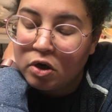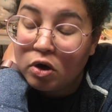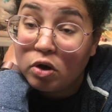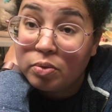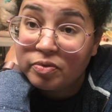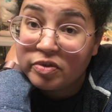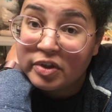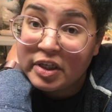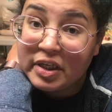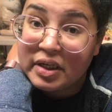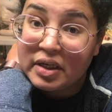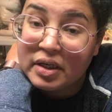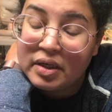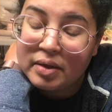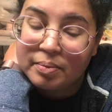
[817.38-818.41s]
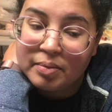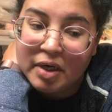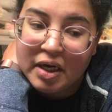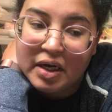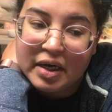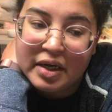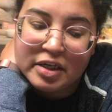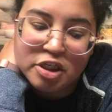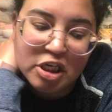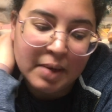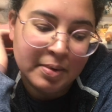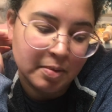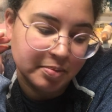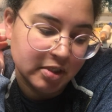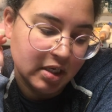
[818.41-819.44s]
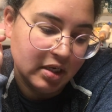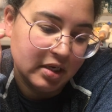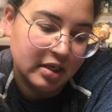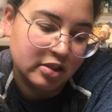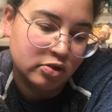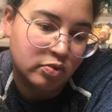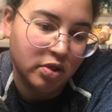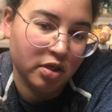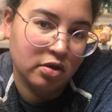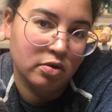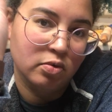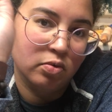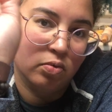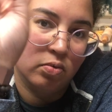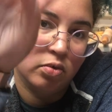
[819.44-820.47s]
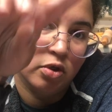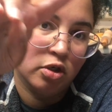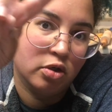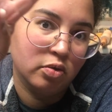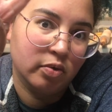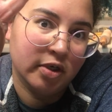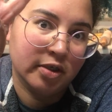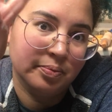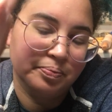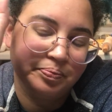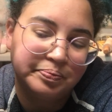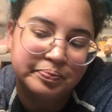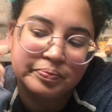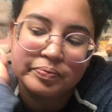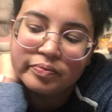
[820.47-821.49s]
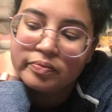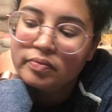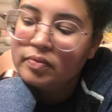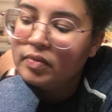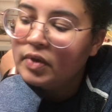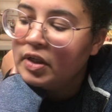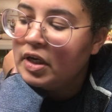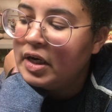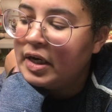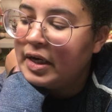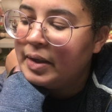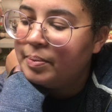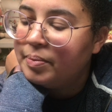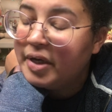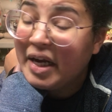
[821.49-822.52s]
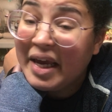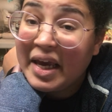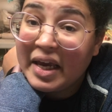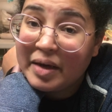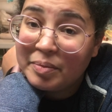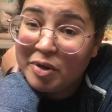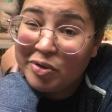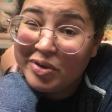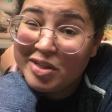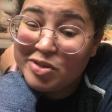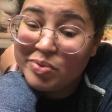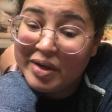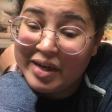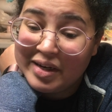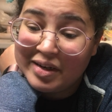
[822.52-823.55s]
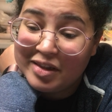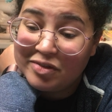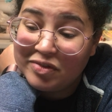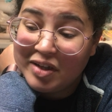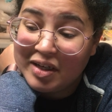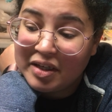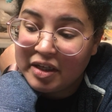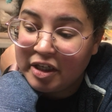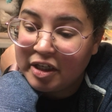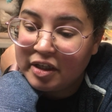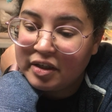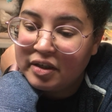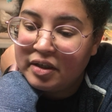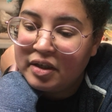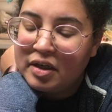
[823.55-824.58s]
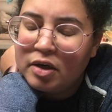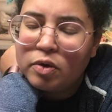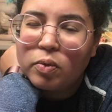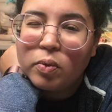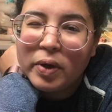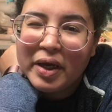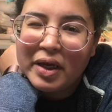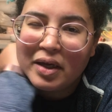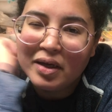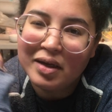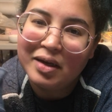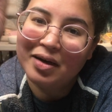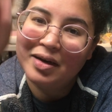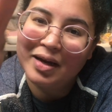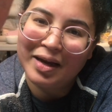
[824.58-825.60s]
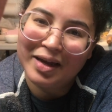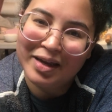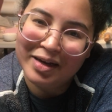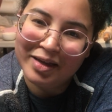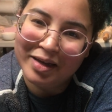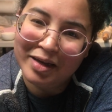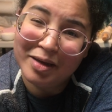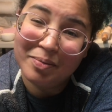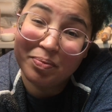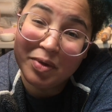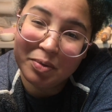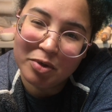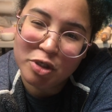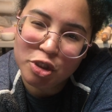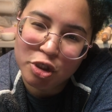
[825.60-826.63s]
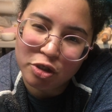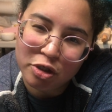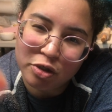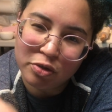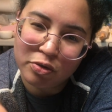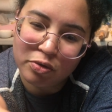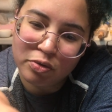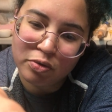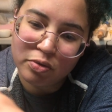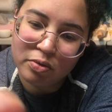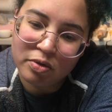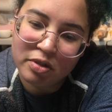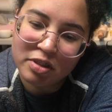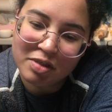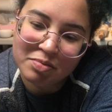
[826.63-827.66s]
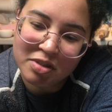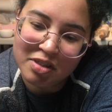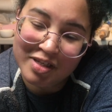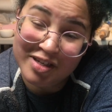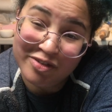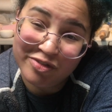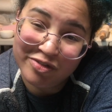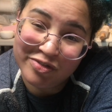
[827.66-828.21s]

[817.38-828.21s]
hopefully my shop update next week will go well. Um, but I am going to end the vlog here. Wait, not gonna end it yet. I'm gonna show you some stuff.